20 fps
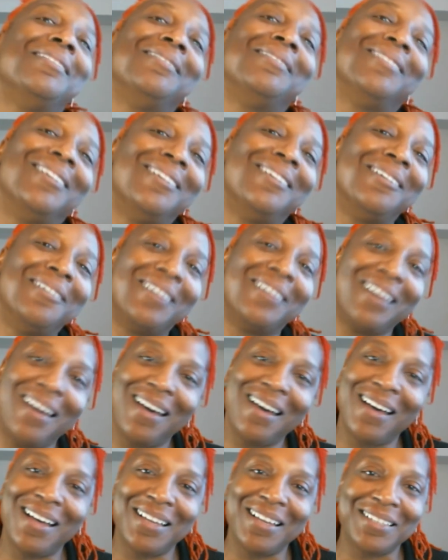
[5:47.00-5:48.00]
oh
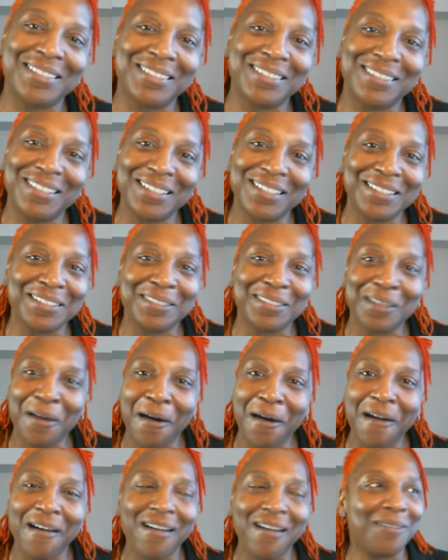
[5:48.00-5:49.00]
gosh, this is
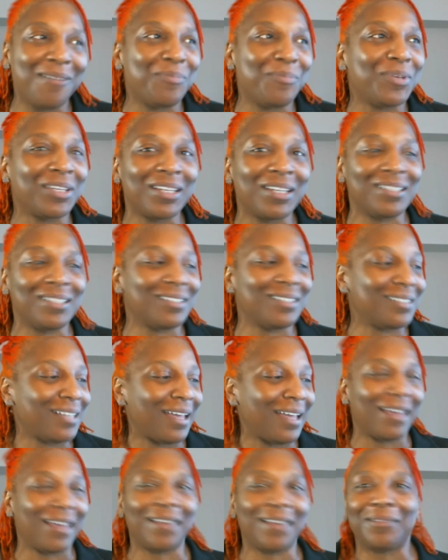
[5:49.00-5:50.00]
hard because it's
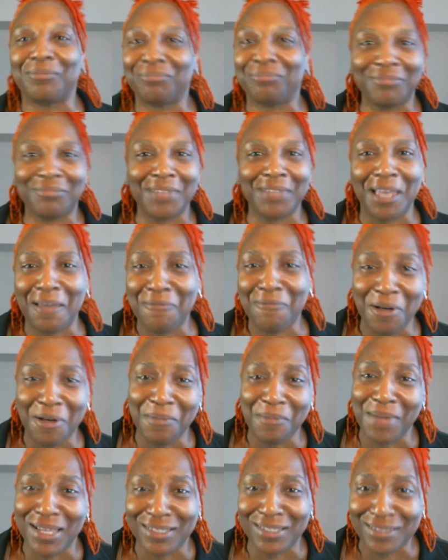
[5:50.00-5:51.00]
like, I want
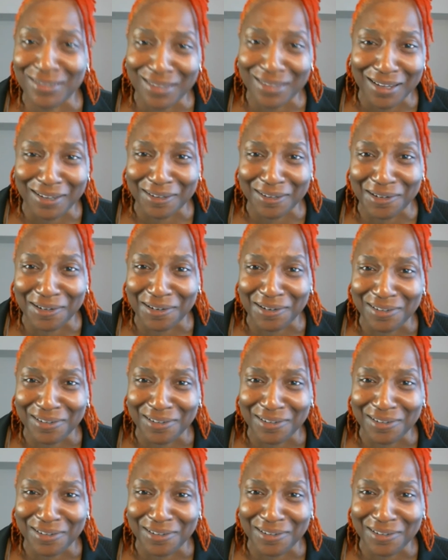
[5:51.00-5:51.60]
my Snicker.